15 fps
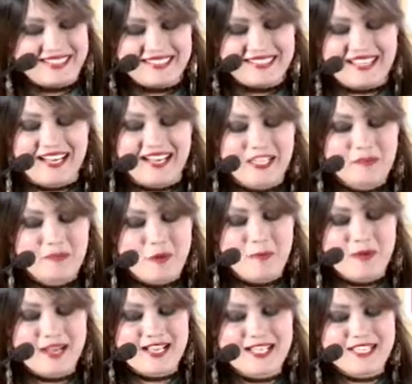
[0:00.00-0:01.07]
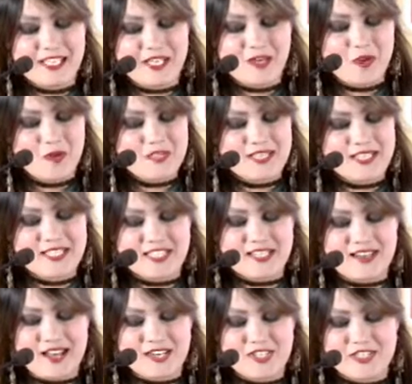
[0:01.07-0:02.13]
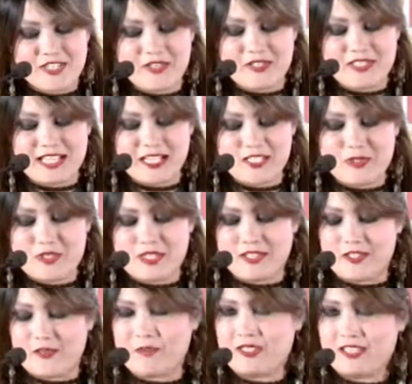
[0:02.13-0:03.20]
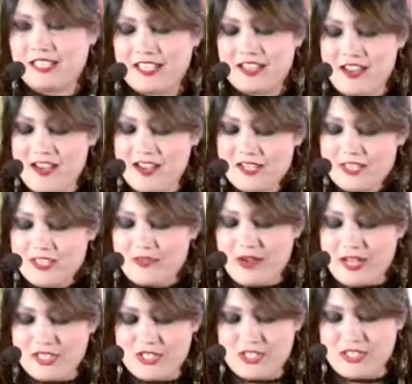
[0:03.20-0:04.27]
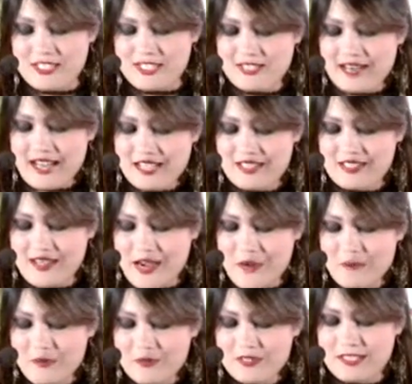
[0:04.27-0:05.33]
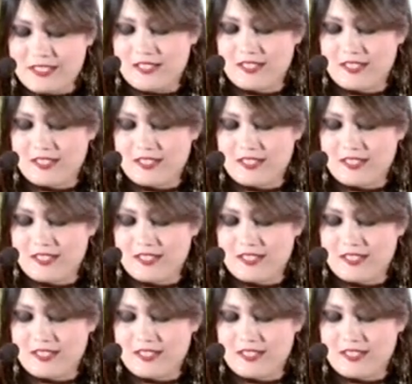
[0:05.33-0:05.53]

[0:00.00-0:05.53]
The LaLiT Mumbai is the closest luxury hotel to Chhatrapati Shivaji International Airport at a